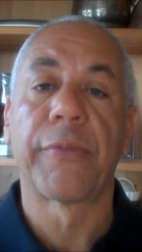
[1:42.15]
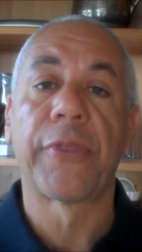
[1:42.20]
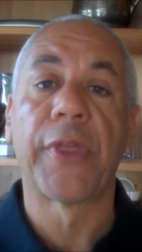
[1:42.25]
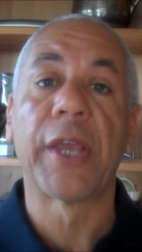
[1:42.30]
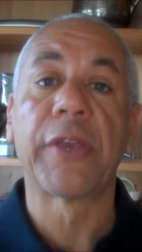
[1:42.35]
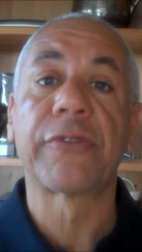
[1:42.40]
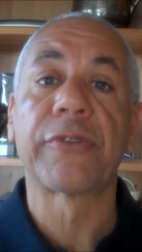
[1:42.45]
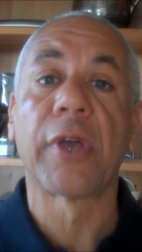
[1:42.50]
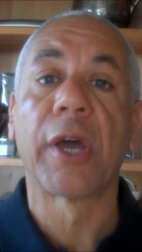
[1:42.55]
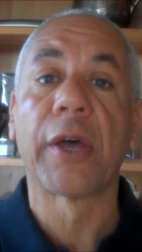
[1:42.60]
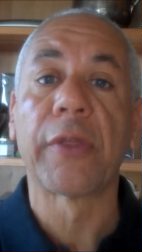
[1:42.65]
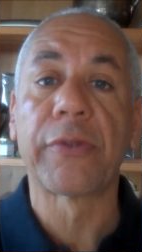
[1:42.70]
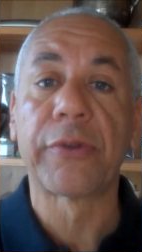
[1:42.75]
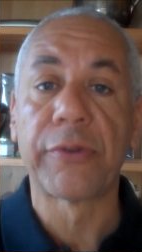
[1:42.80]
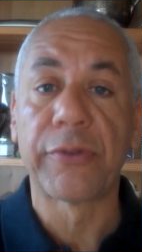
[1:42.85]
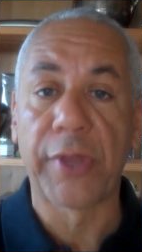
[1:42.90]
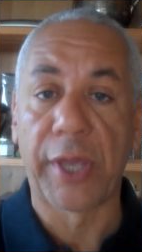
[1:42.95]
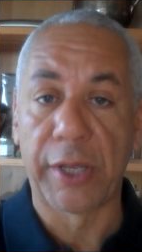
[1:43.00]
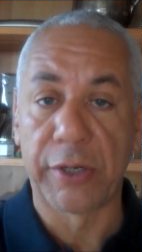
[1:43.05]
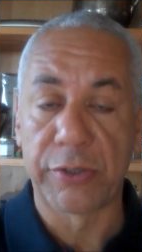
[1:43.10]
things
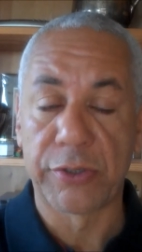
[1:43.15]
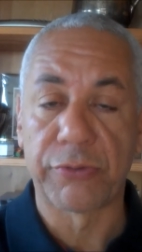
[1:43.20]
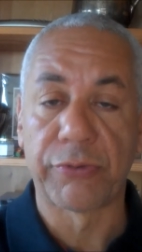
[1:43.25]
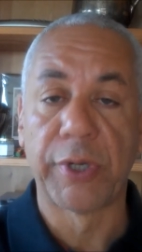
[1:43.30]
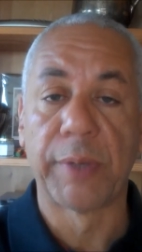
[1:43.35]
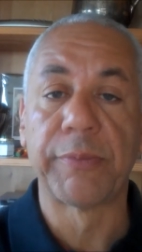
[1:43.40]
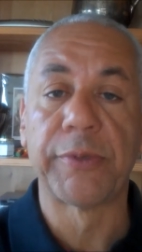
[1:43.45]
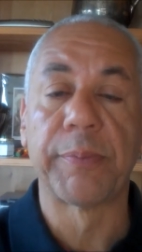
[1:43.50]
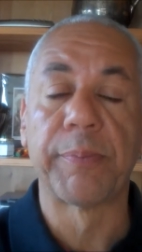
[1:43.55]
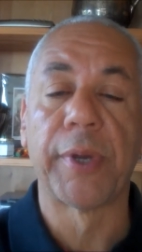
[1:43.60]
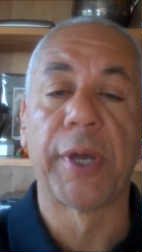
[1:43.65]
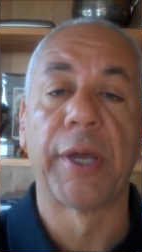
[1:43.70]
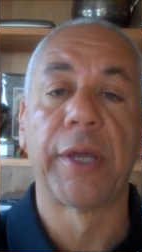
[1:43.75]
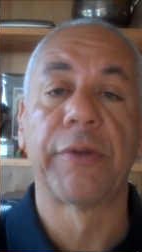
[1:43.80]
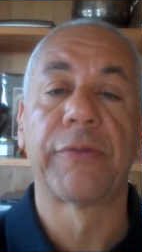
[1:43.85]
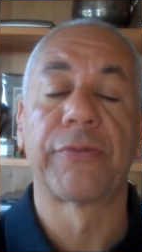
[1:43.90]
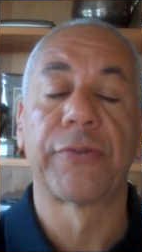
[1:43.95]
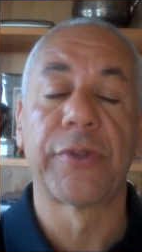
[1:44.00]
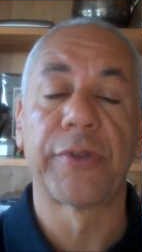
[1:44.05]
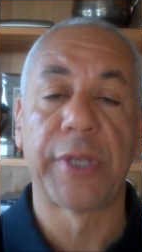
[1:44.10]
other than trimmed
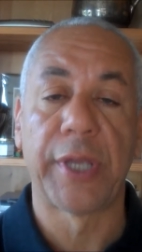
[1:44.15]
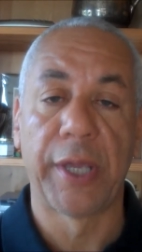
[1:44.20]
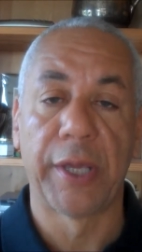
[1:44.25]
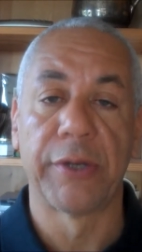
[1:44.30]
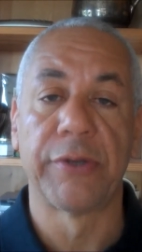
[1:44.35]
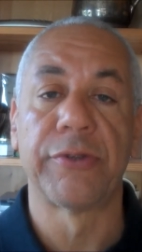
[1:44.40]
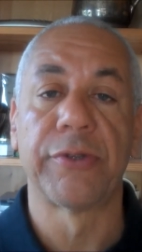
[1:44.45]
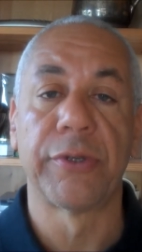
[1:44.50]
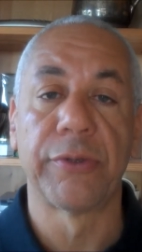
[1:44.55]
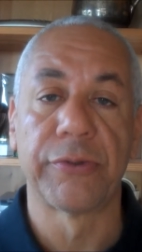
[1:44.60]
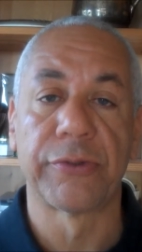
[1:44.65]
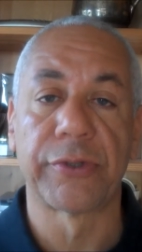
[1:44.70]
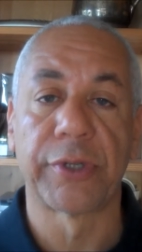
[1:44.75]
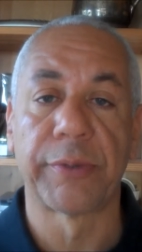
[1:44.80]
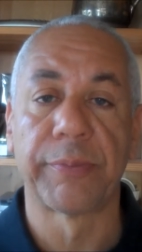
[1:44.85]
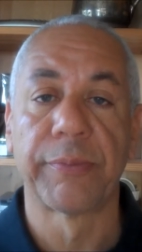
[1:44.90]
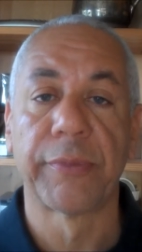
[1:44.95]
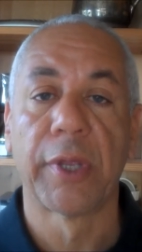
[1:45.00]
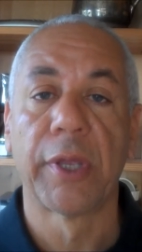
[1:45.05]
bud for the end user.